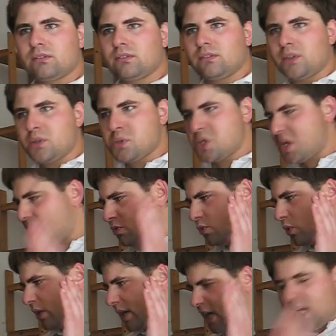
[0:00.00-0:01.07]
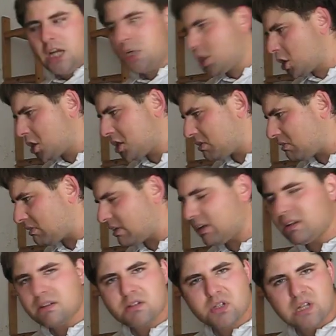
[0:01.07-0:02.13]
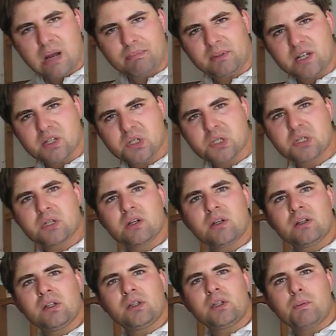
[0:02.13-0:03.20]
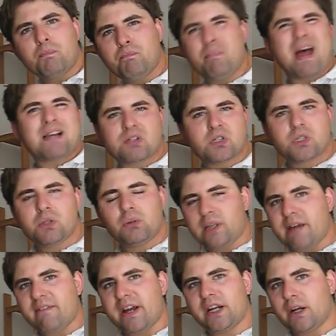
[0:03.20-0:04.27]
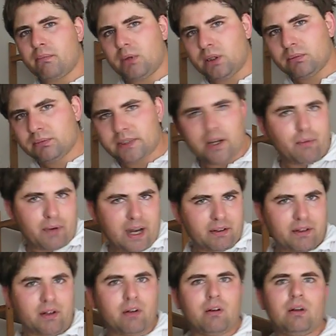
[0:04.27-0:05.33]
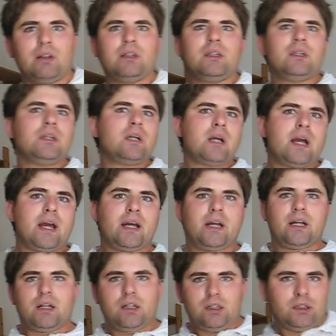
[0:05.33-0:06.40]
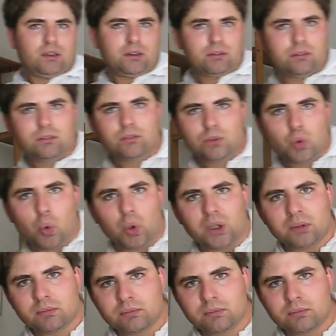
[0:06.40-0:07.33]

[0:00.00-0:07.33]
using for each subtask the best tool available, theoretical tool.